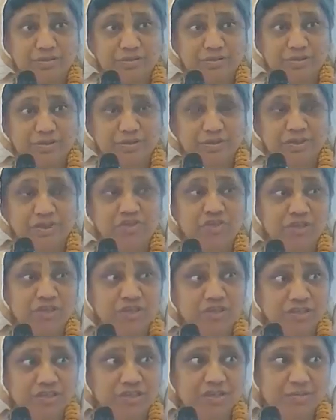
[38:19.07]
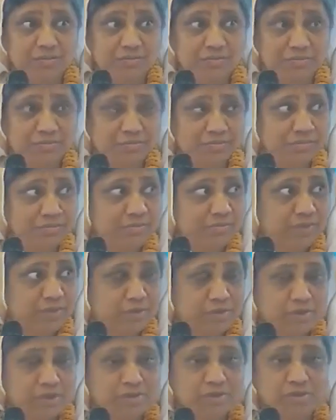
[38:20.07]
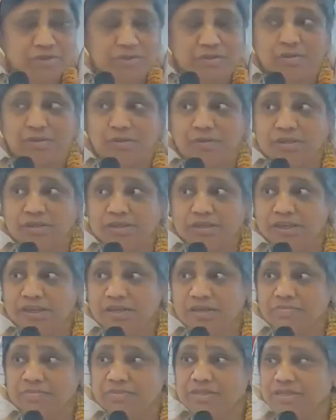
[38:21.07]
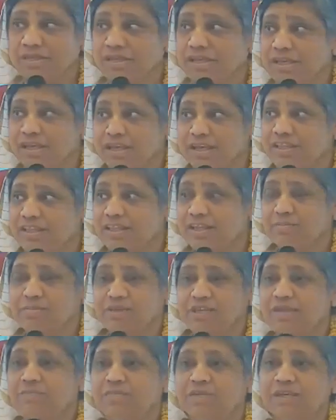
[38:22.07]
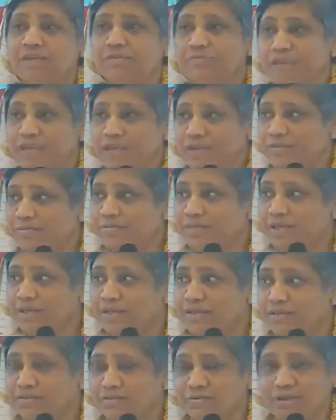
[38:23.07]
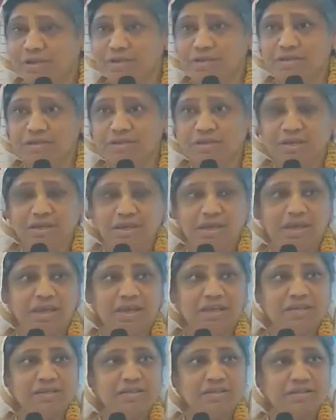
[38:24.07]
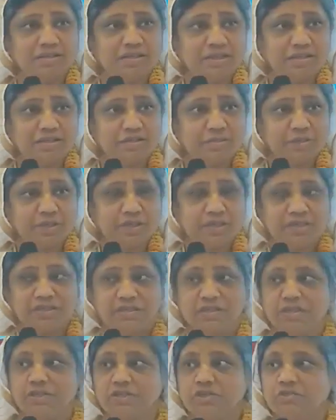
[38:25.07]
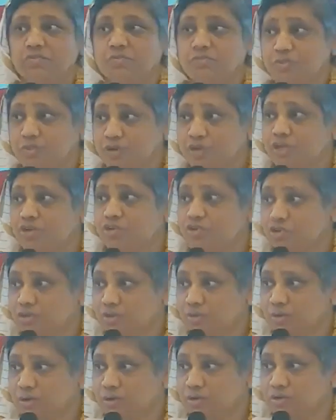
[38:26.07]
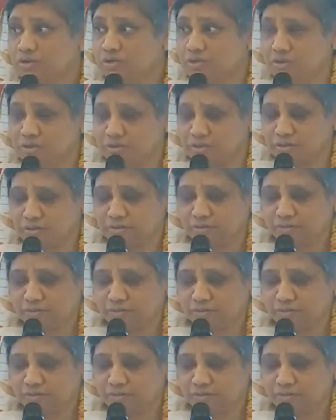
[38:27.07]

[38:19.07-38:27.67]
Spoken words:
initiated him, into the holy names, then he became like a madman, right? And that's when he started to preach about the